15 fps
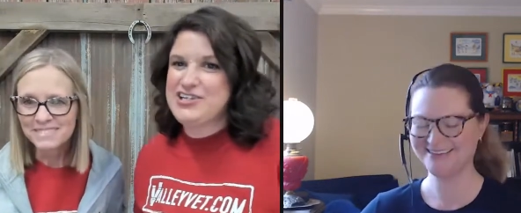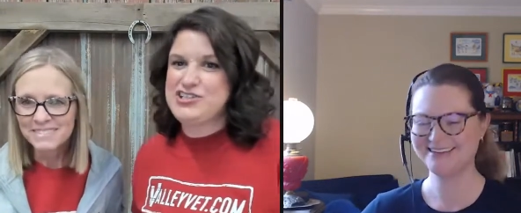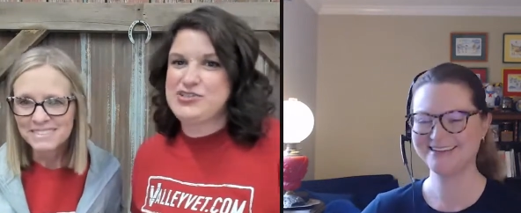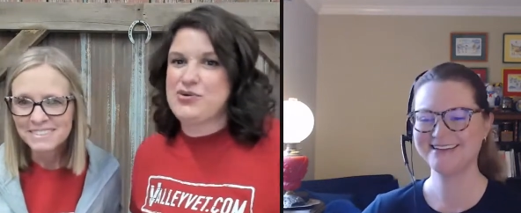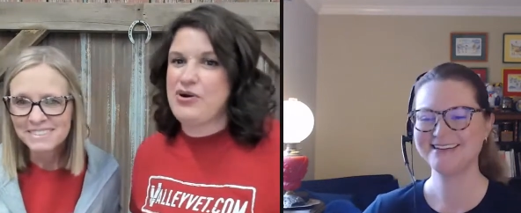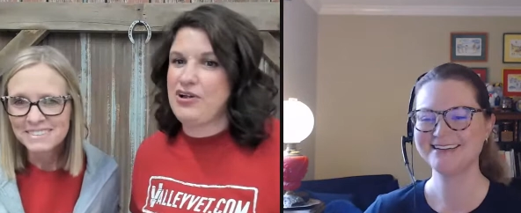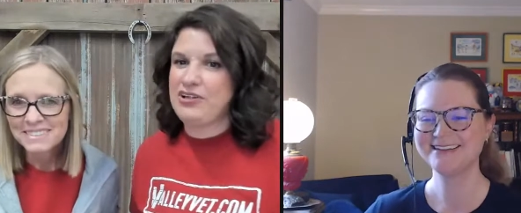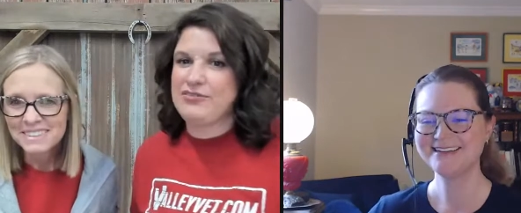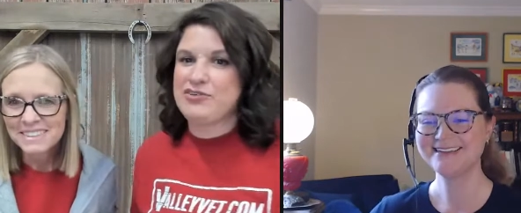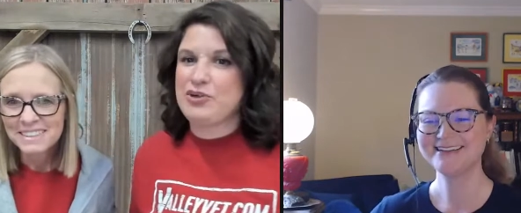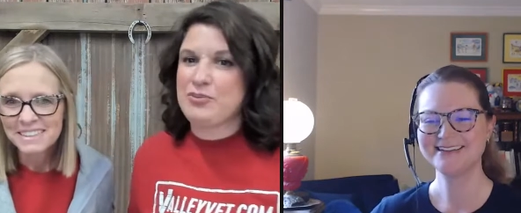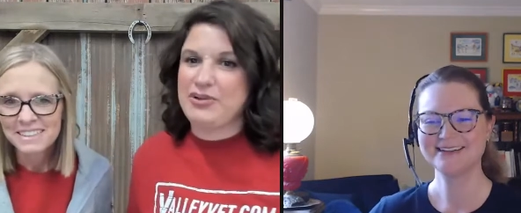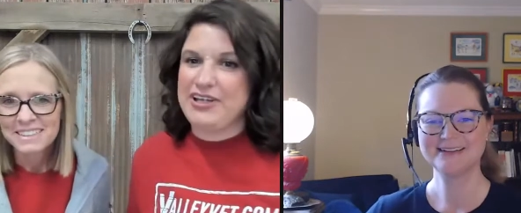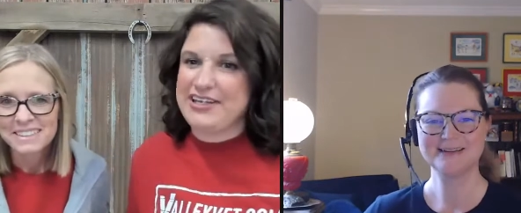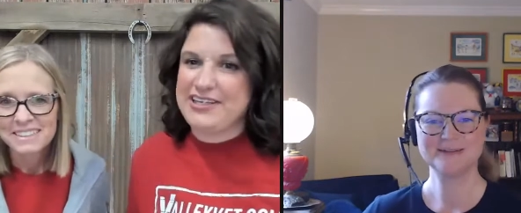Speaker 1: Do all of
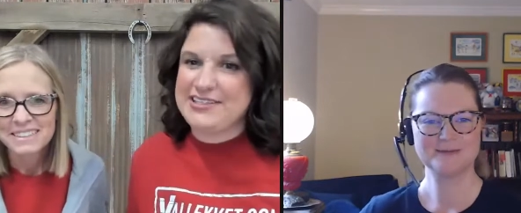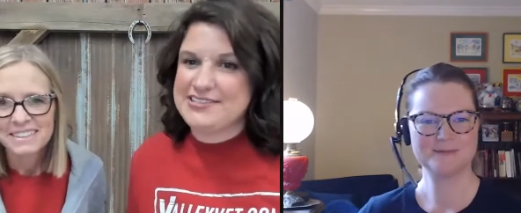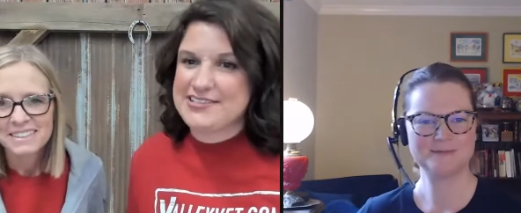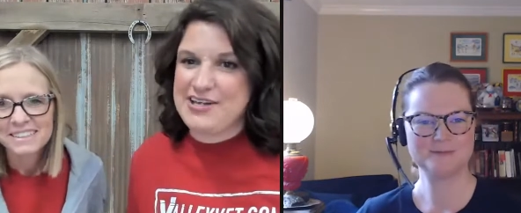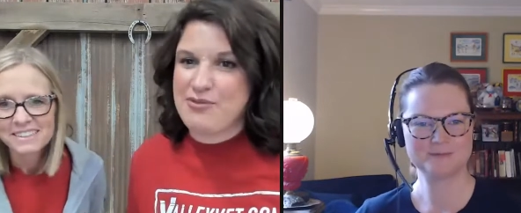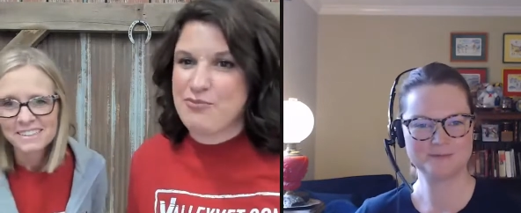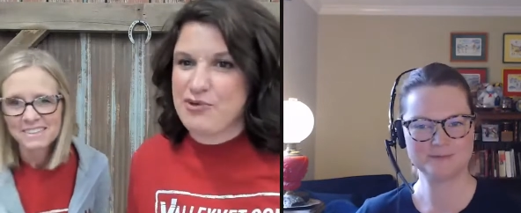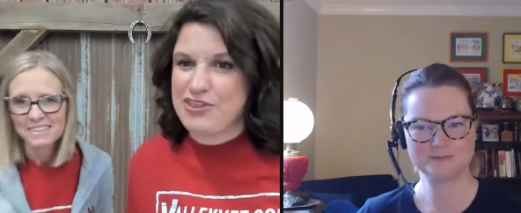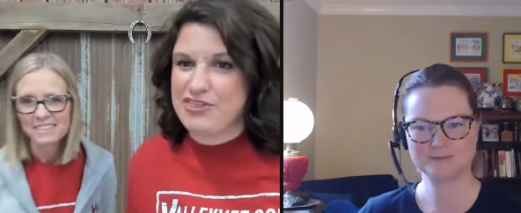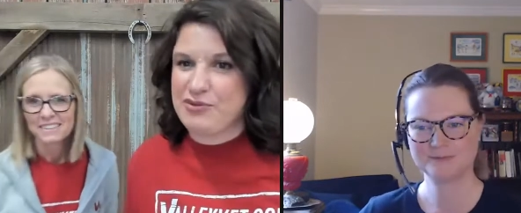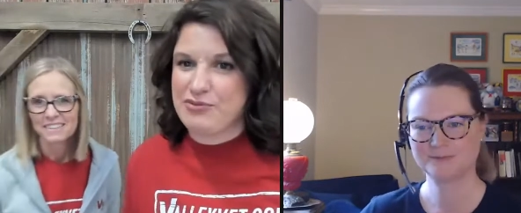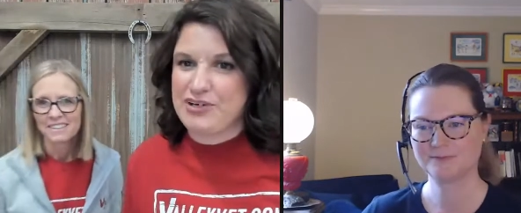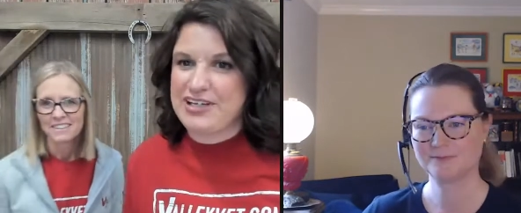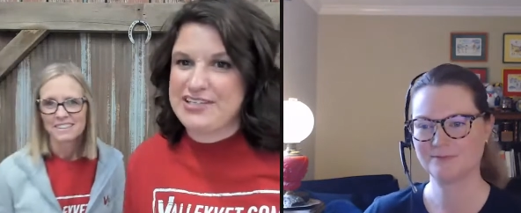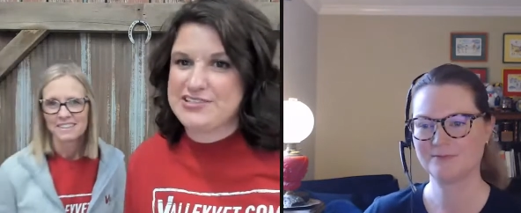your blankets come with
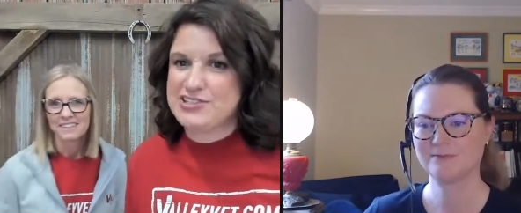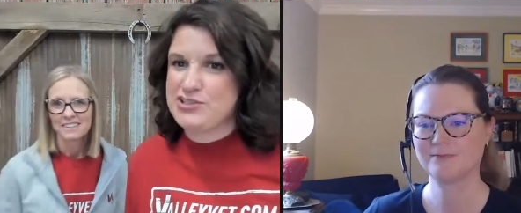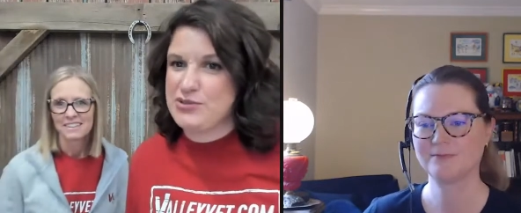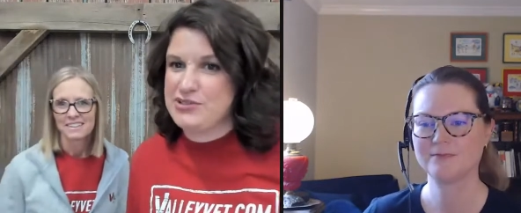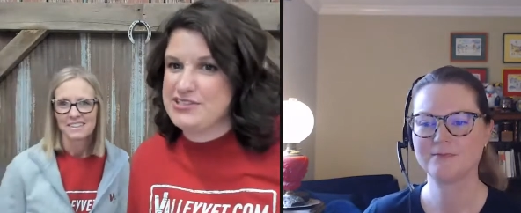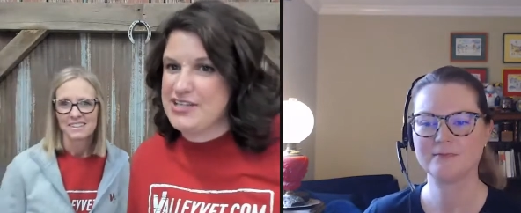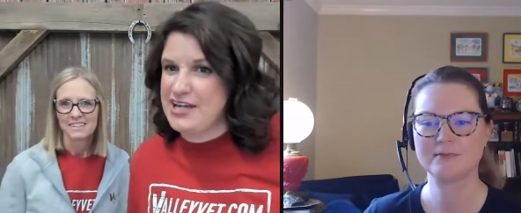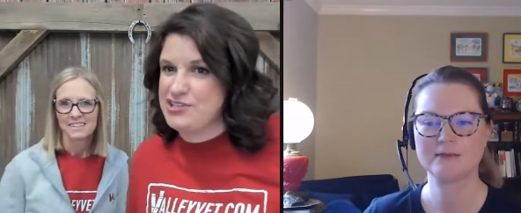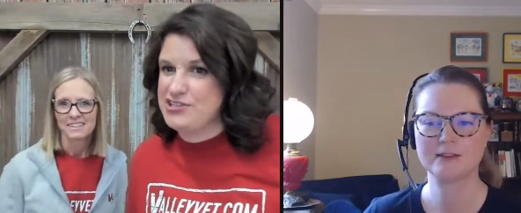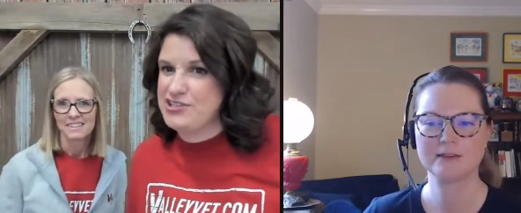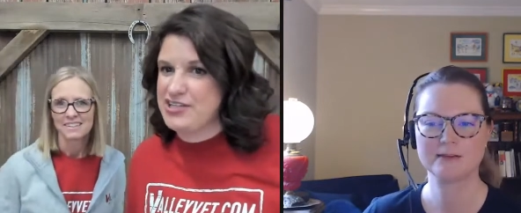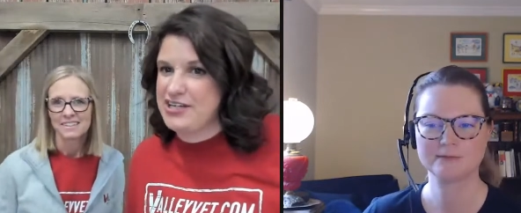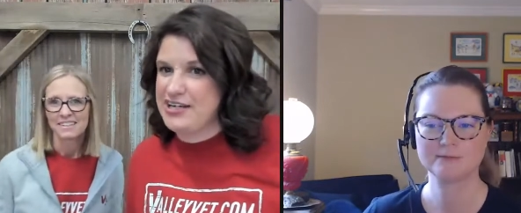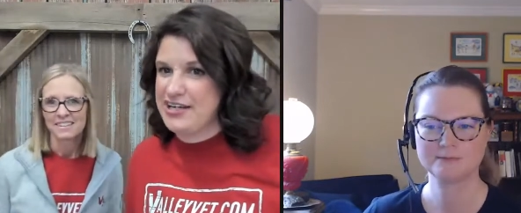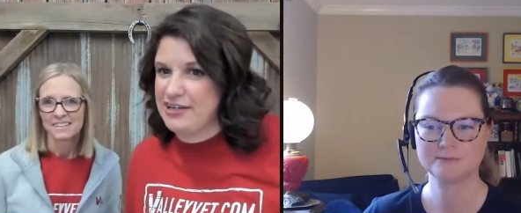the rings to
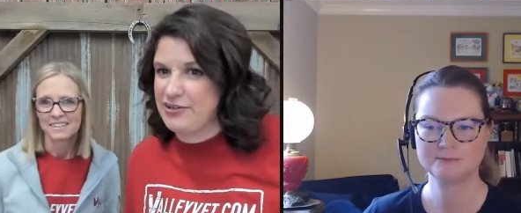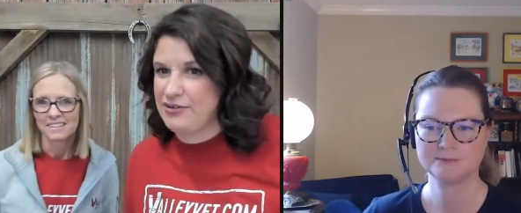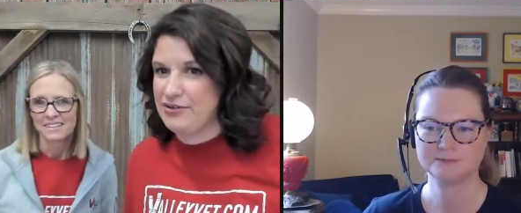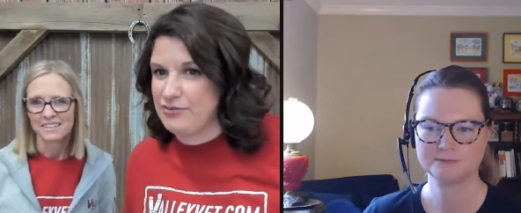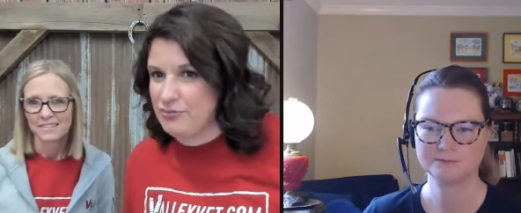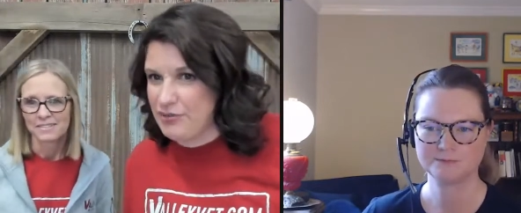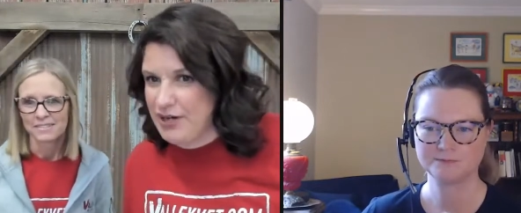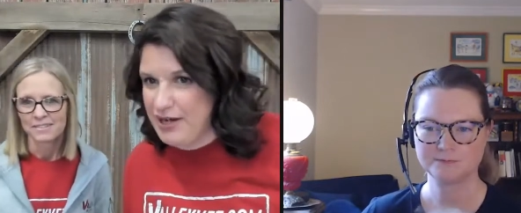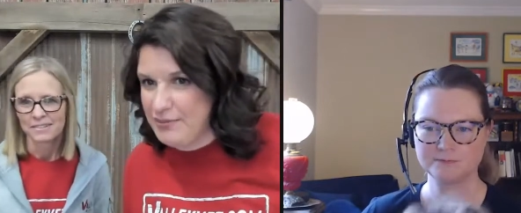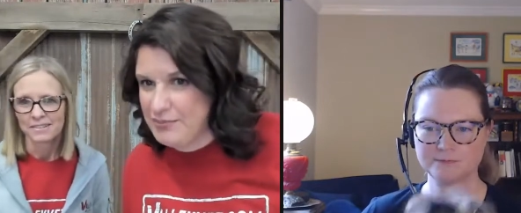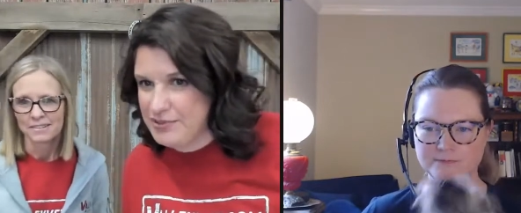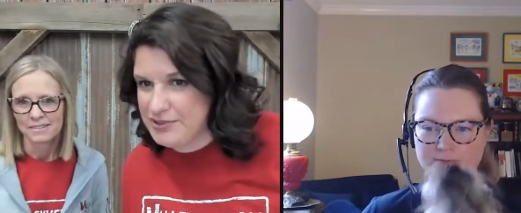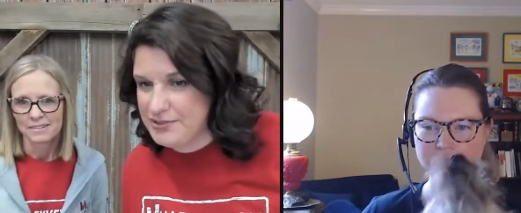attach the neck wrap?